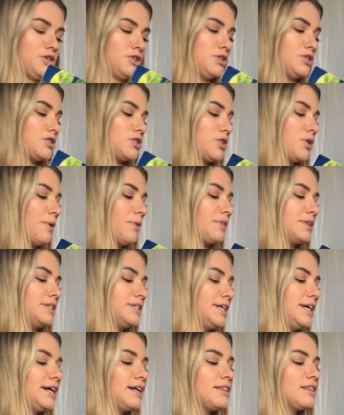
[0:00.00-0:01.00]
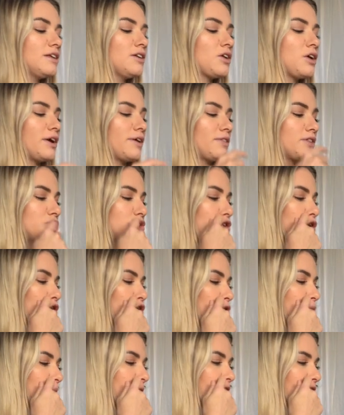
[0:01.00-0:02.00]
So at the dead of the night, the
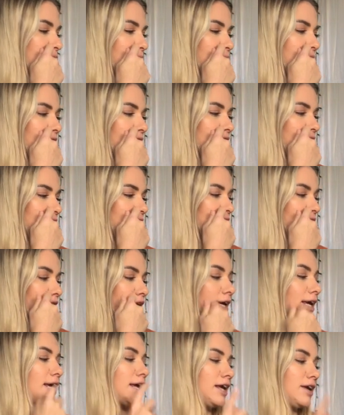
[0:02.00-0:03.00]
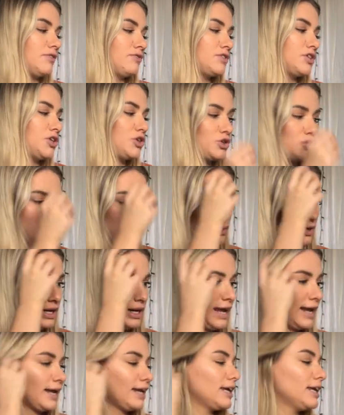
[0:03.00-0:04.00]
two bad men, Hefty Hugh and
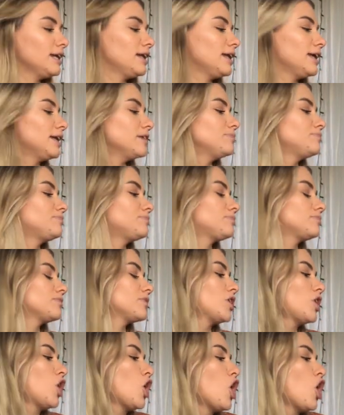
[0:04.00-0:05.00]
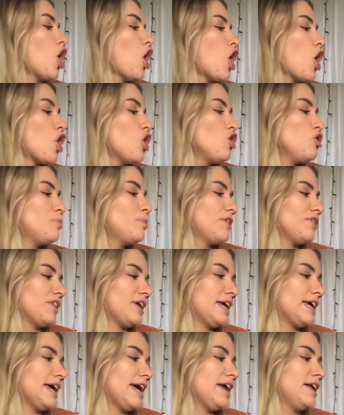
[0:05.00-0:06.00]
Lanky Len, opened
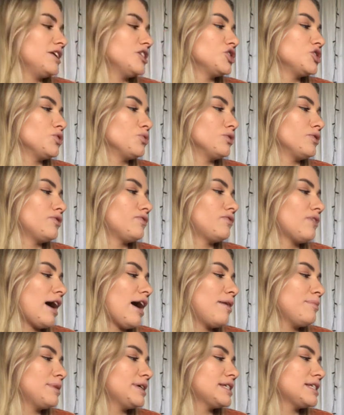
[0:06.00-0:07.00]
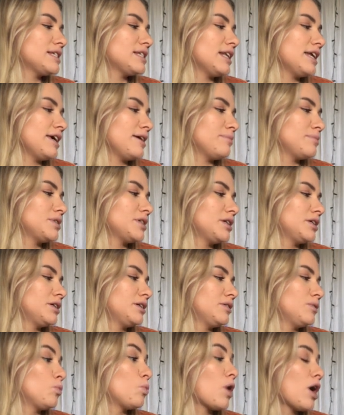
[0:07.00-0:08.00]
the gate until the farmer slept,
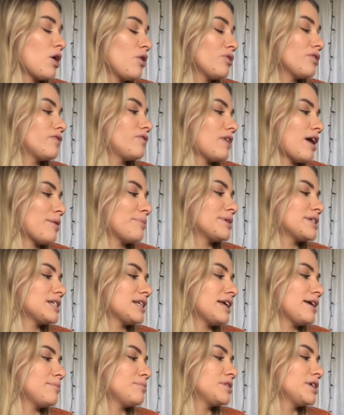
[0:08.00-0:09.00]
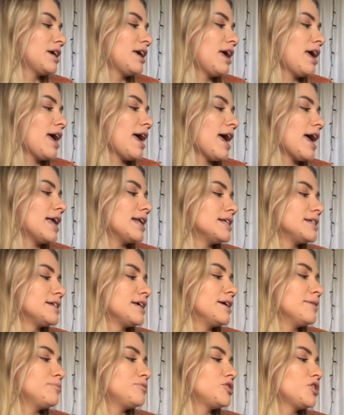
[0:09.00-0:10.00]
while the farmer slept, and
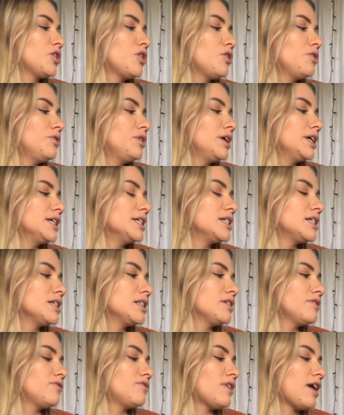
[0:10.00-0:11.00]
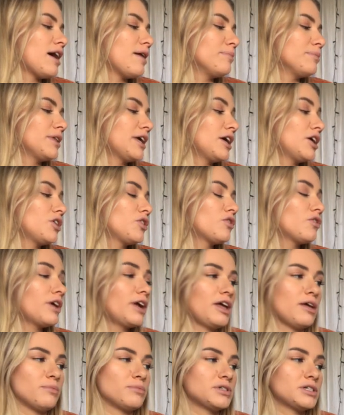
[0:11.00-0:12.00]
tiptoed into the farm they
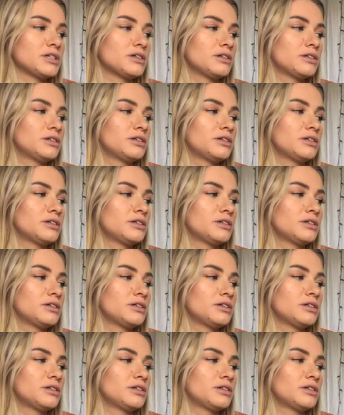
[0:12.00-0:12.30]
crept.